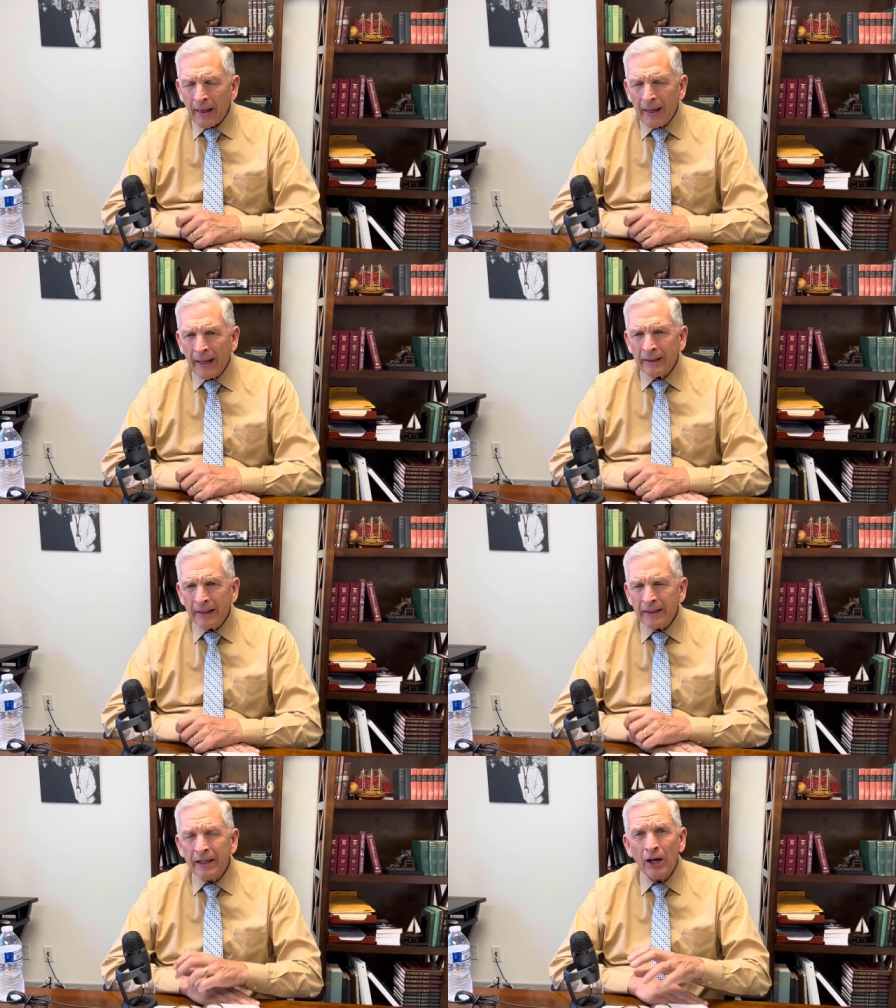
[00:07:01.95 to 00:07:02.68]
And
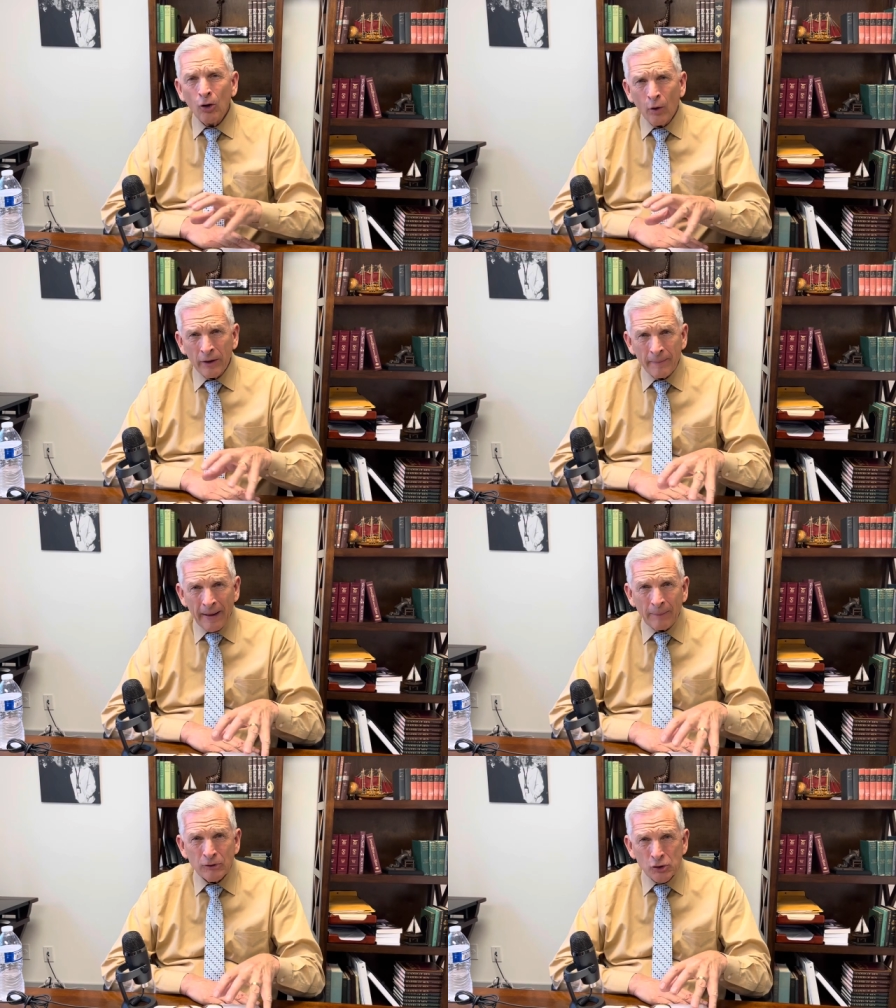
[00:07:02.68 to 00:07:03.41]
I did get going to the
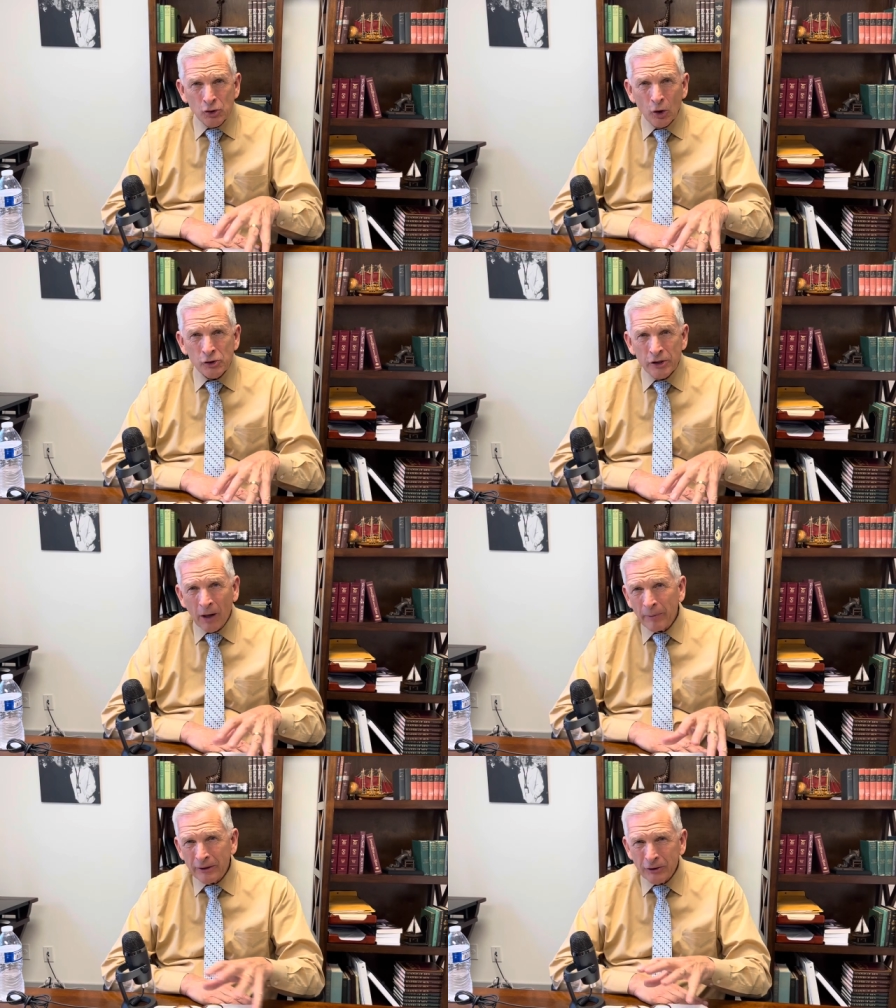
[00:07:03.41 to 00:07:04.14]
Baptist church
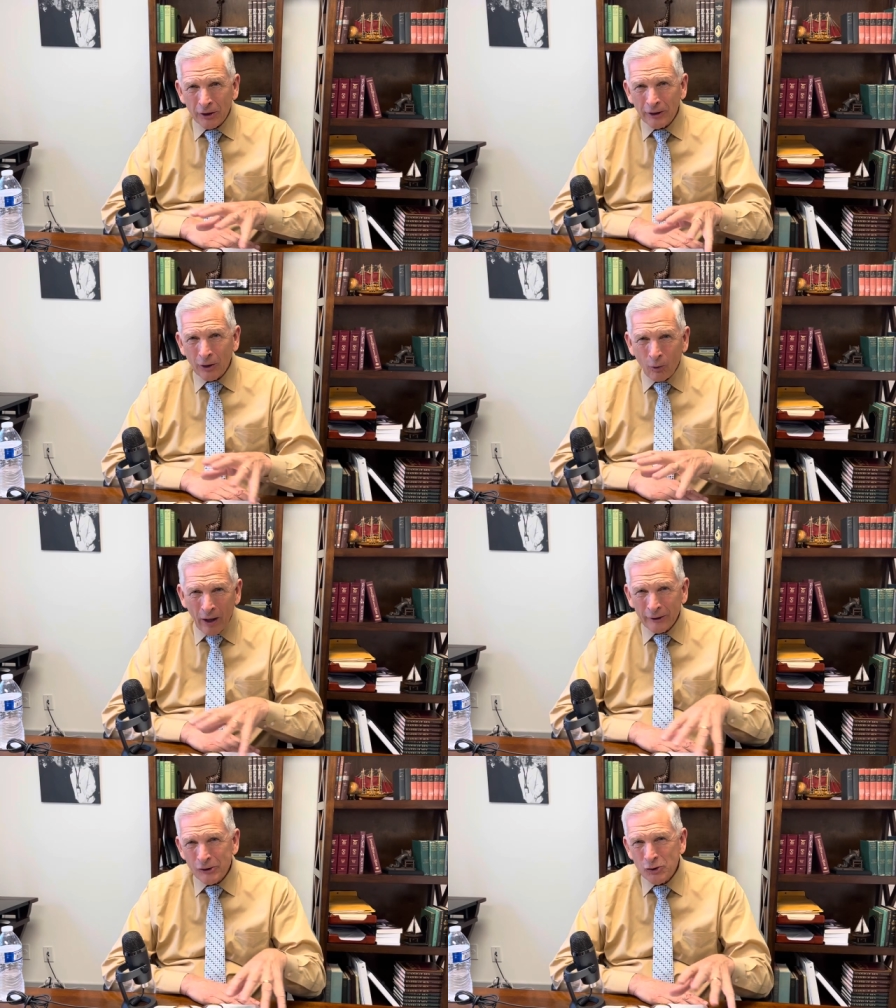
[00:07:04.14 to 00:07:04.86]
there, but it took a little
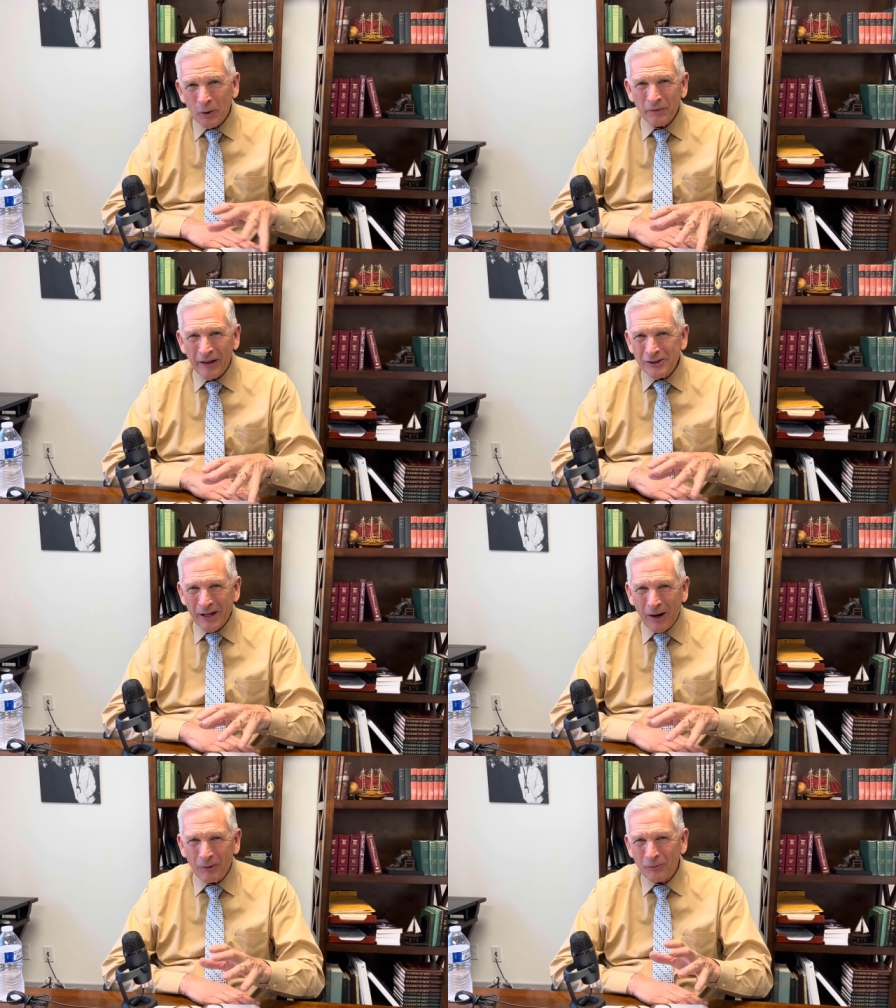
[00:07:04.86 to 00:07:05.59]
while to sort things
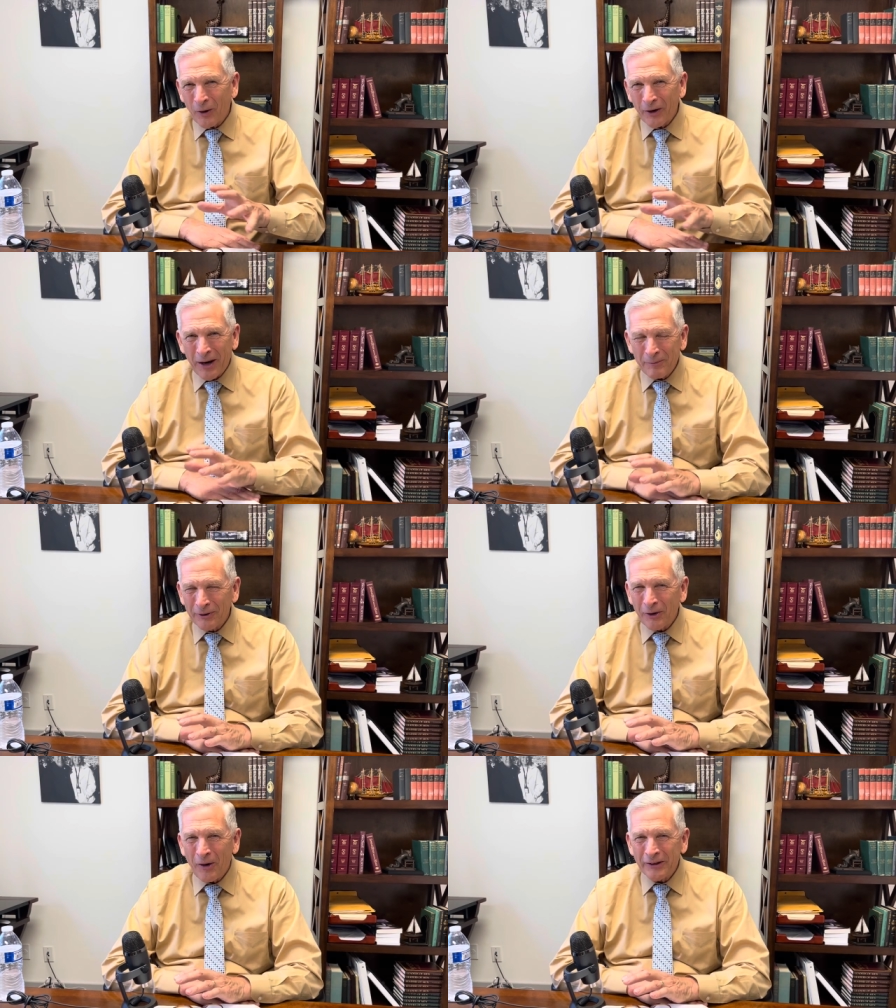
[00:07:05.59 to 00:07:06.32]
out and where did I
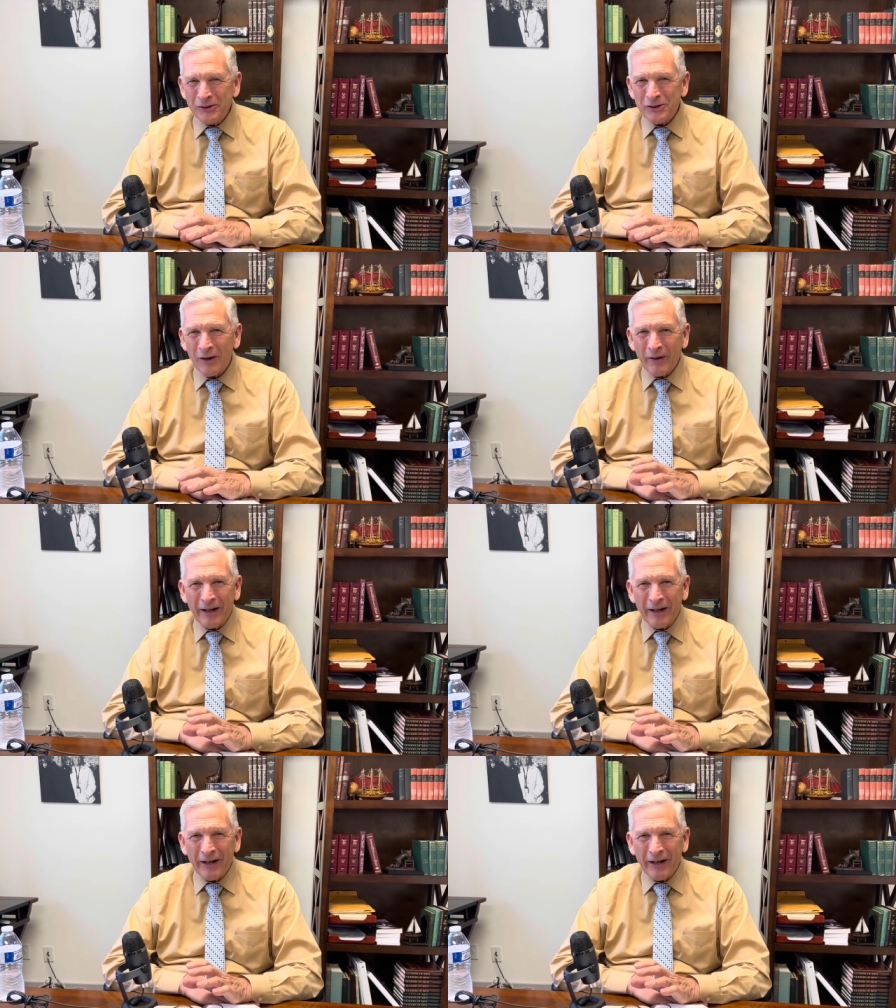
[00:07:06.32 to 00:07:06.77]
belong and stuff.